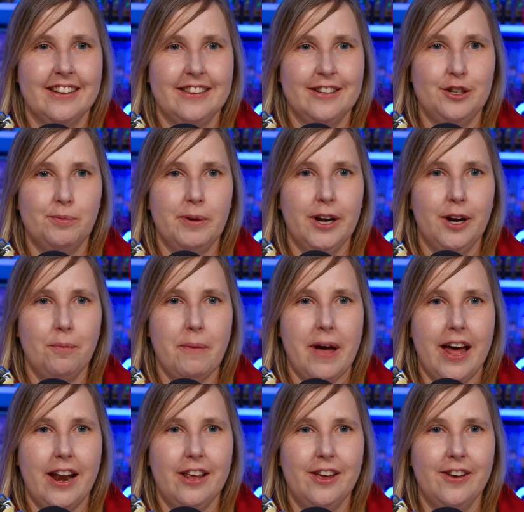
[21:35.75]
Did you make her
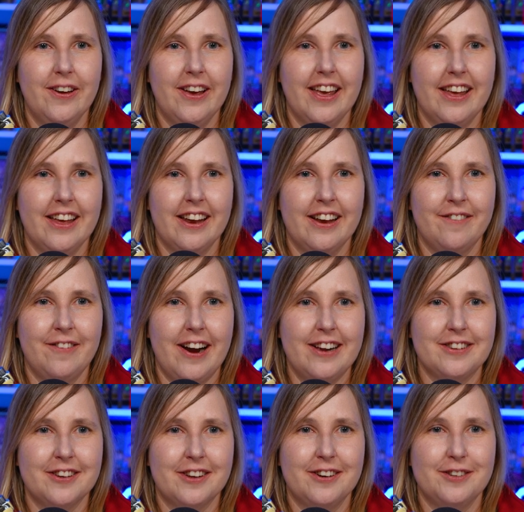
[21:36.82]
mad at you again for
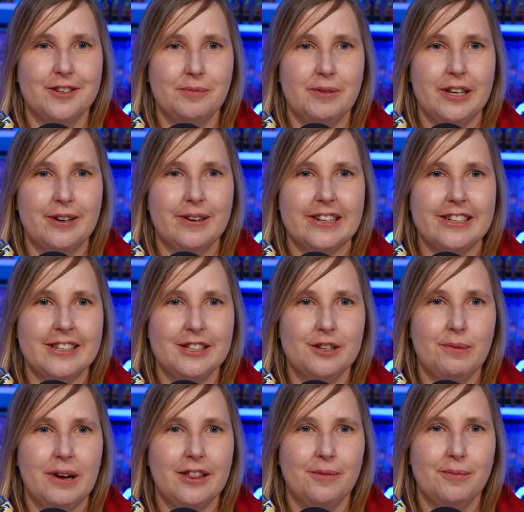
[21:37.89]
asking her too many questions about the